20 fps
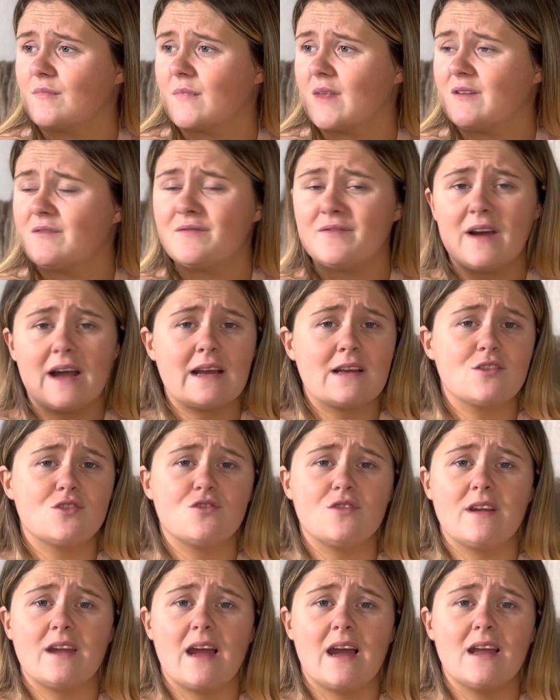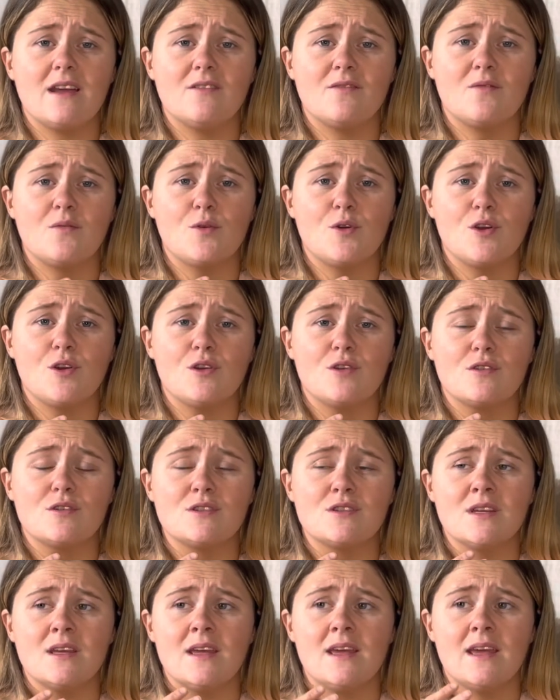factory. I have
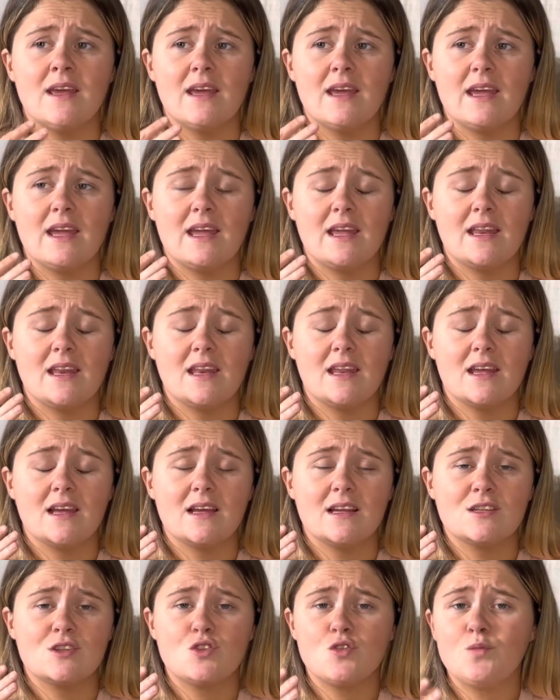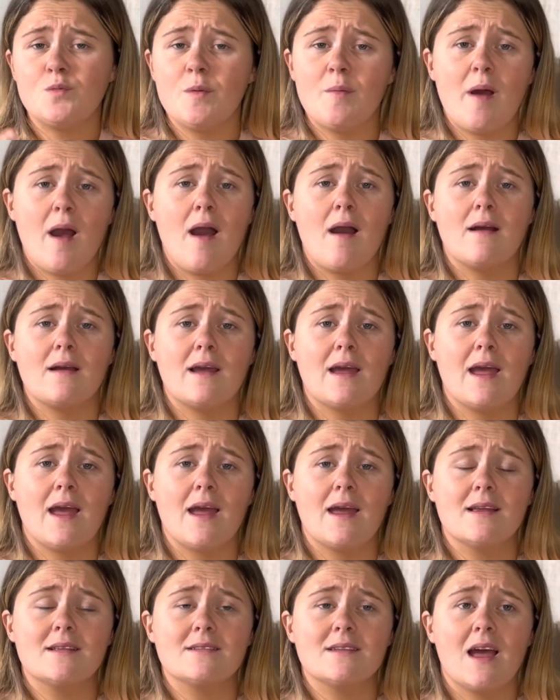worked in a
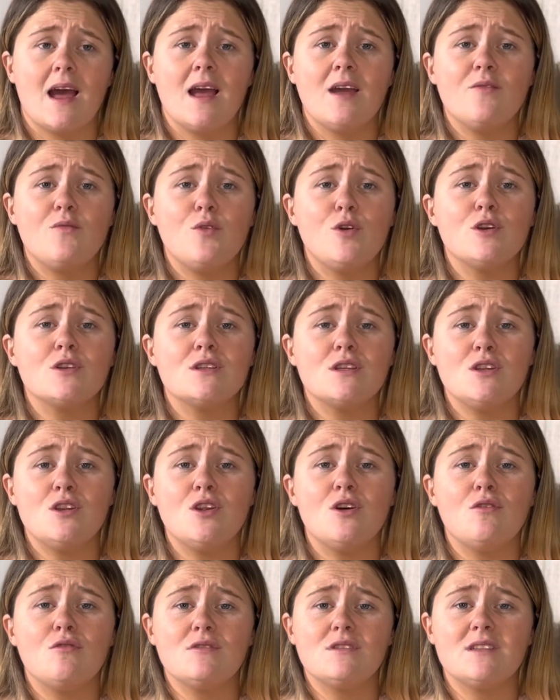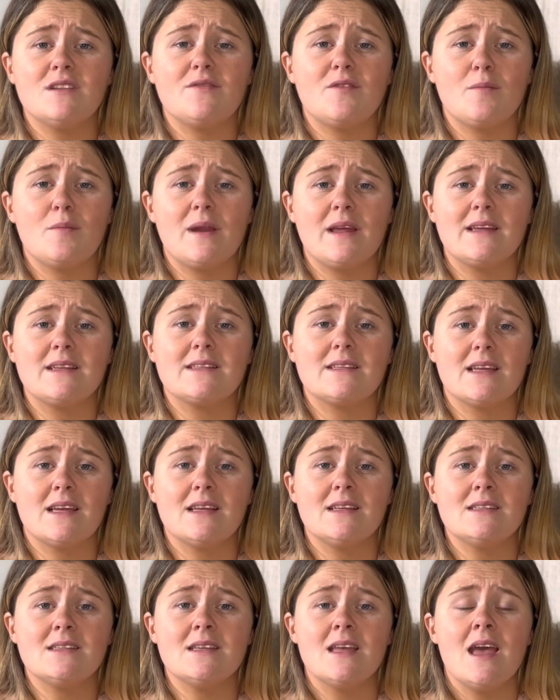supermarket. I've worked in loads of different
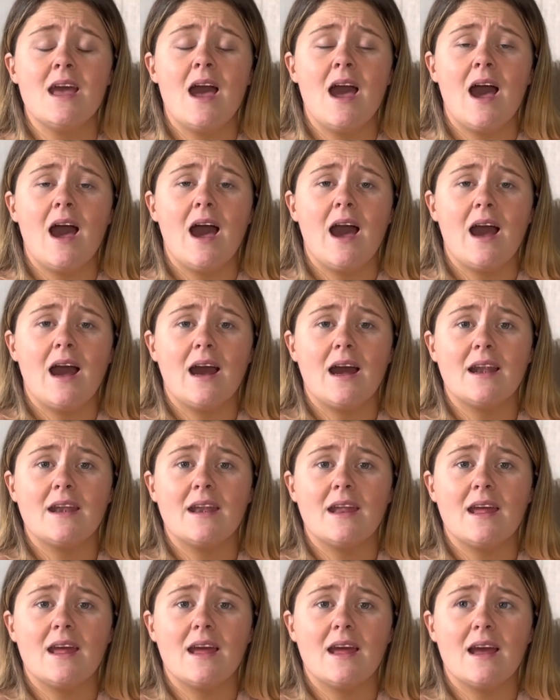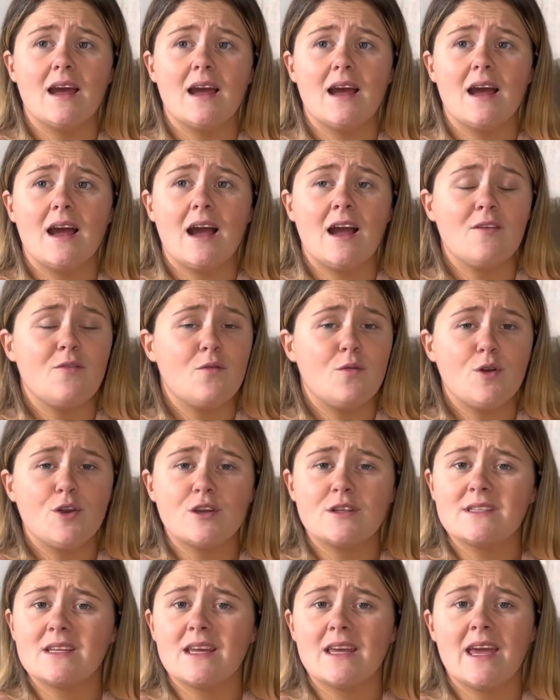places, and I've
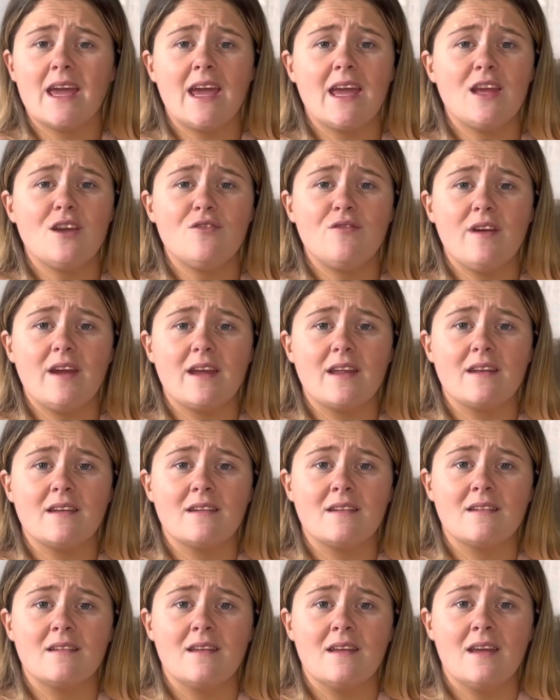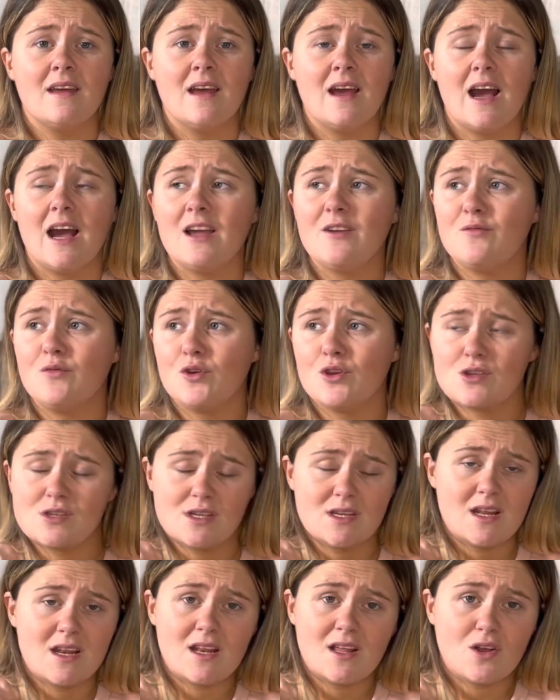worked in catering. I've worked
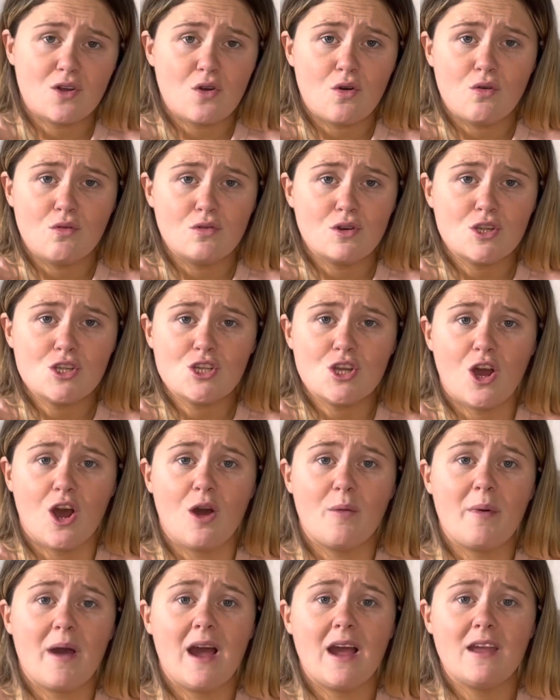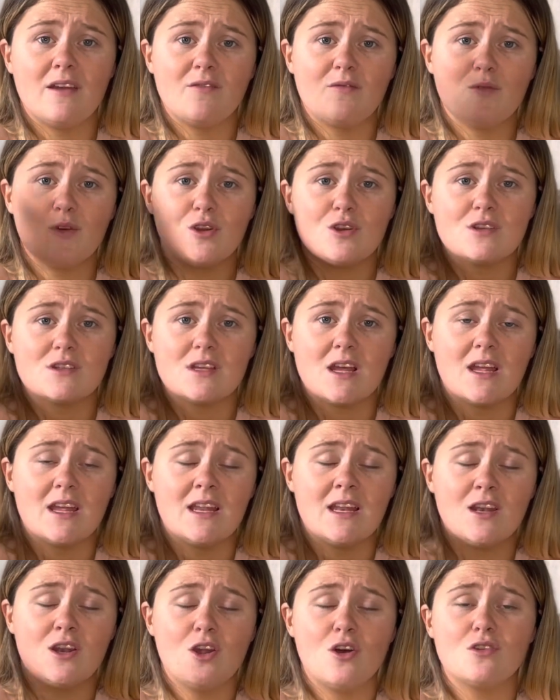in a little corner shop. I've worked
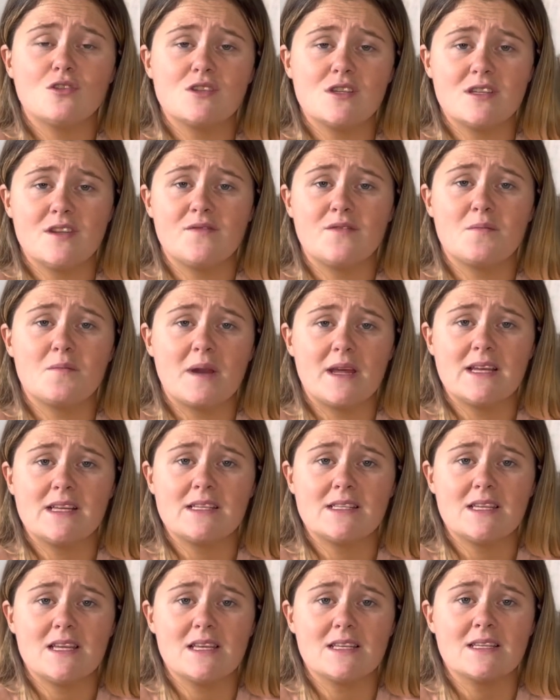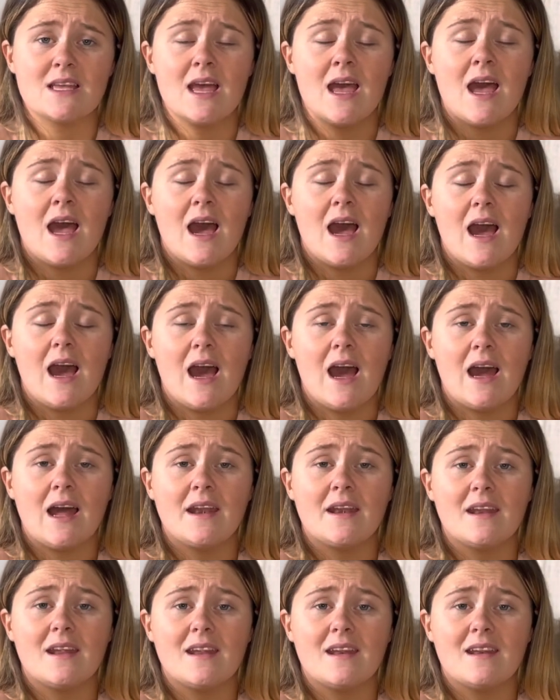in lots of different places,
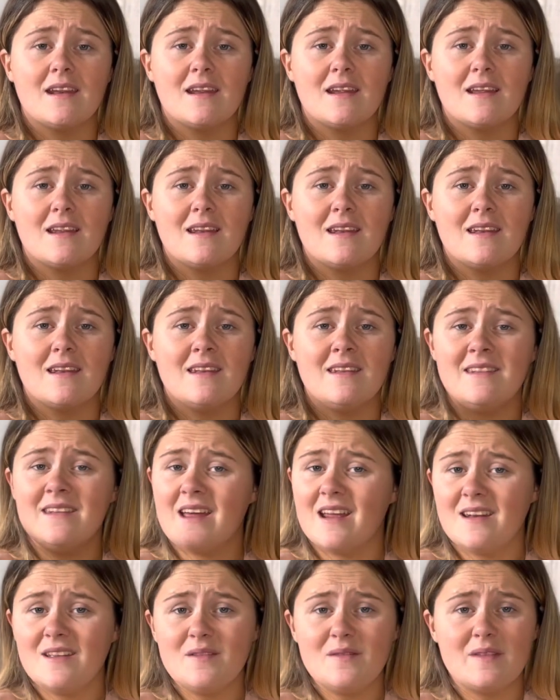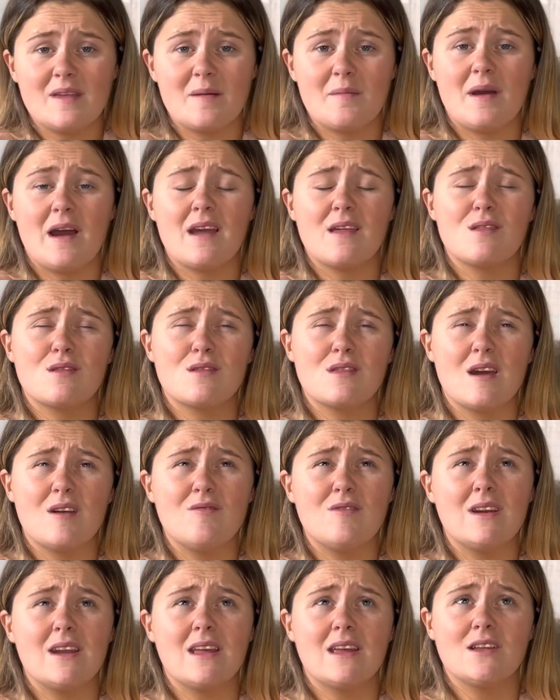and none of them I
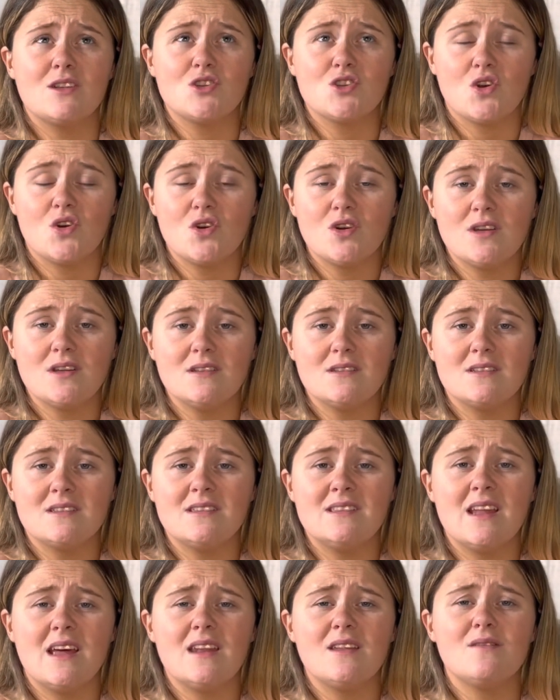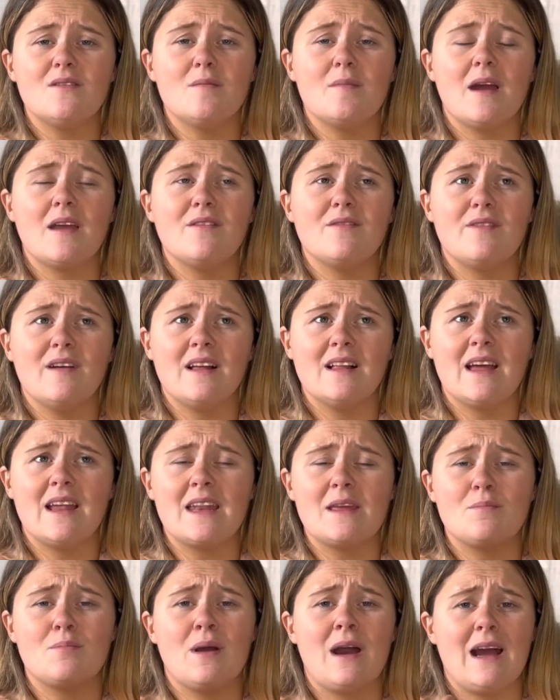thoroughly enjoyed. None of them I felt
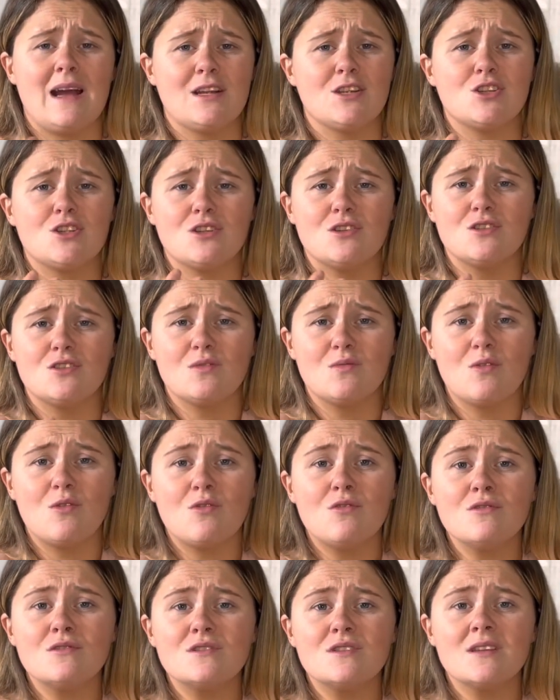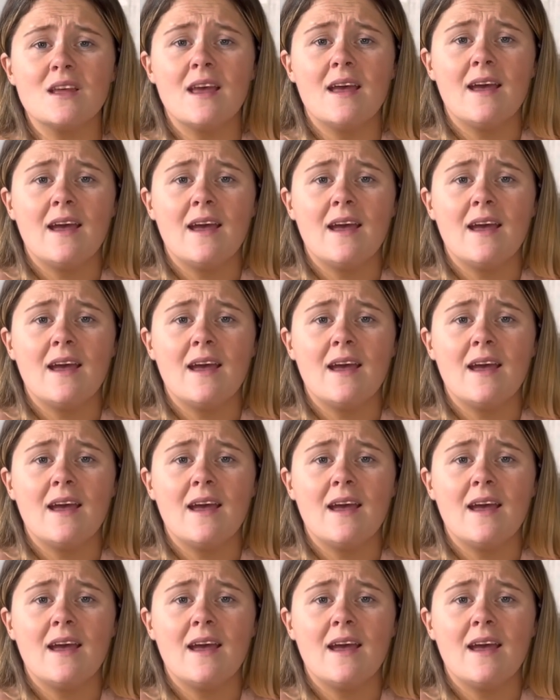any passion towards.